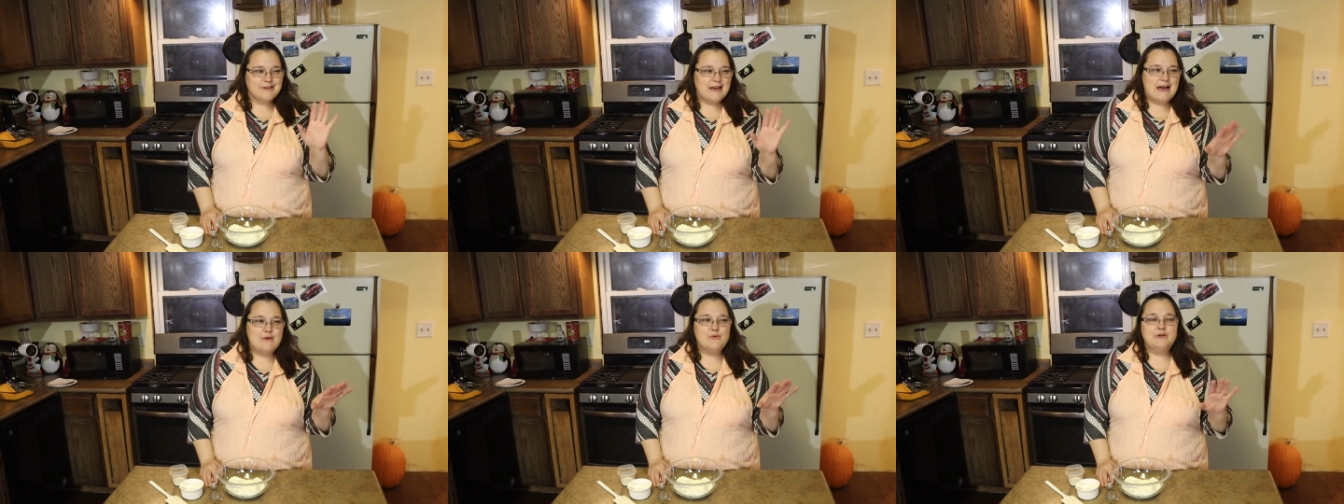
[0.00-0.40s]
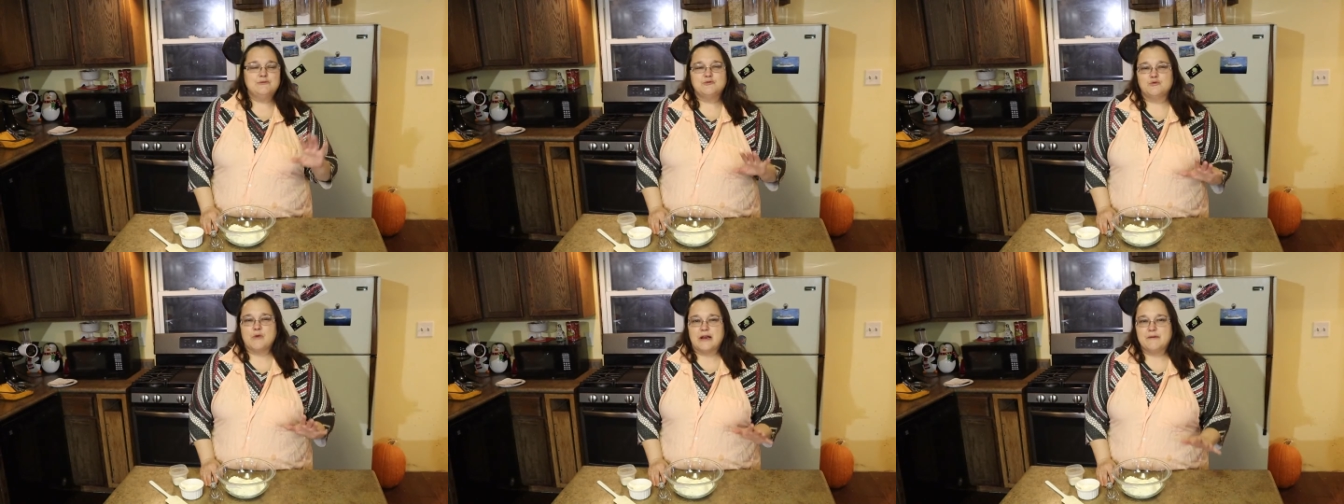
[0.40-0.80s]
I
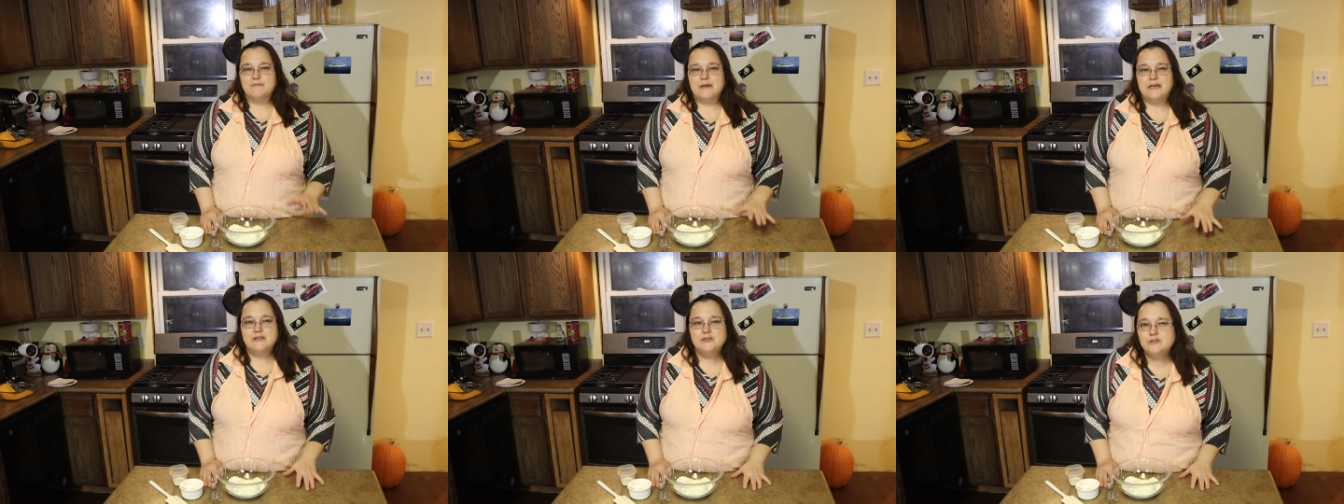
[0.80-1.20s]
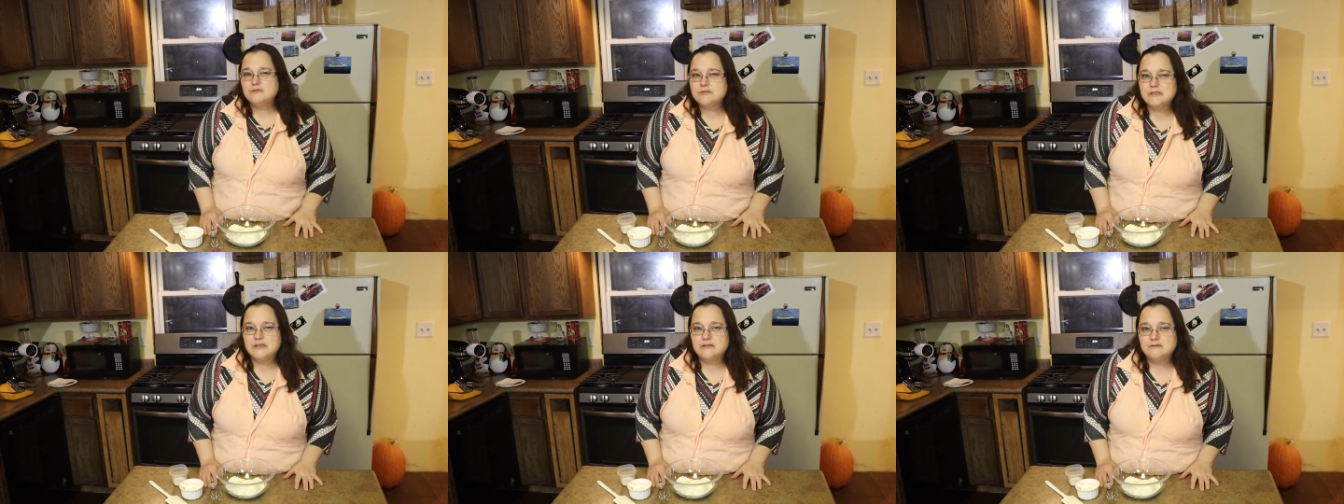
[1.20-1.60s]
wouldn't recommend
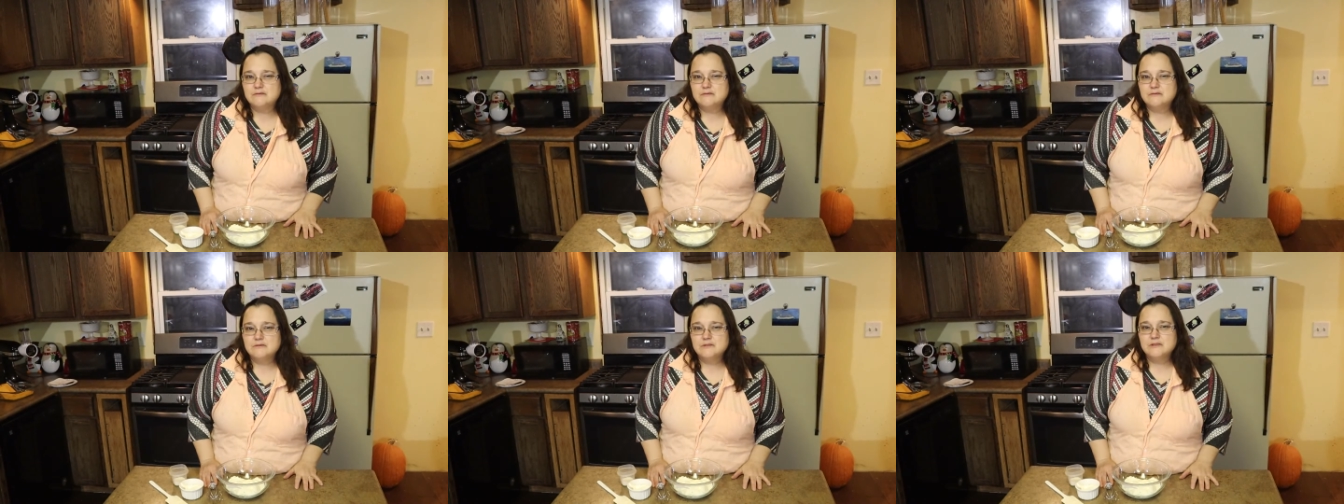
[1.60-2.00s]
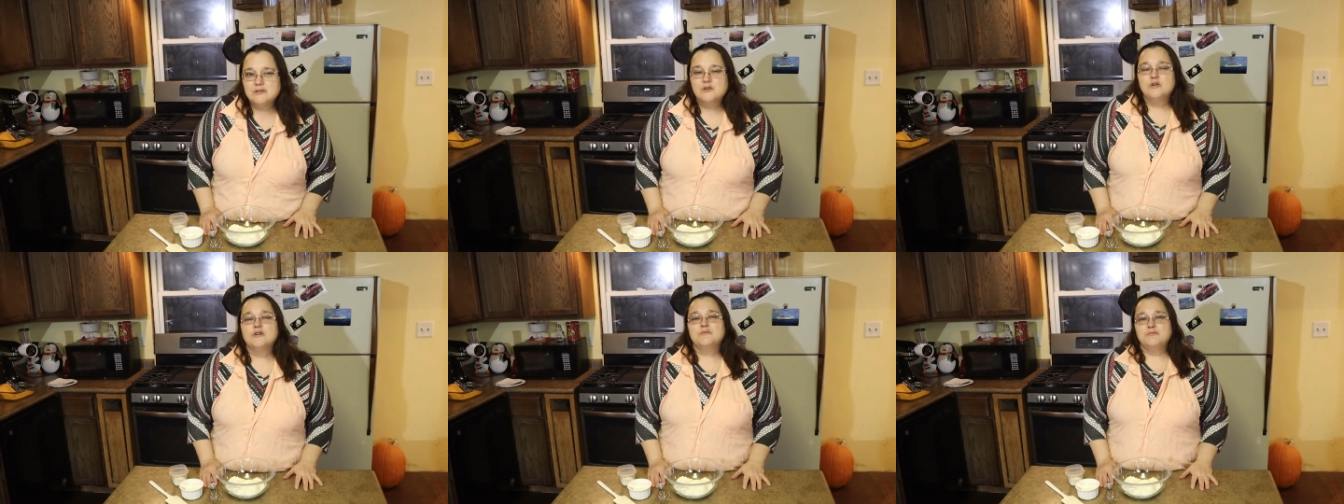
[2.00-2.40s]

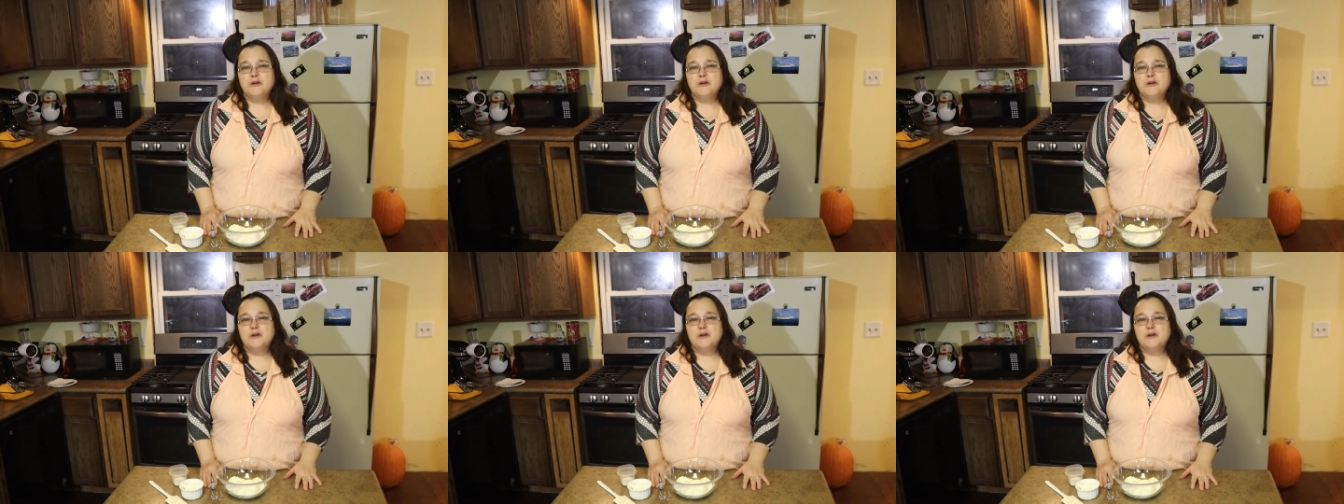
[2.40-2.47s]
using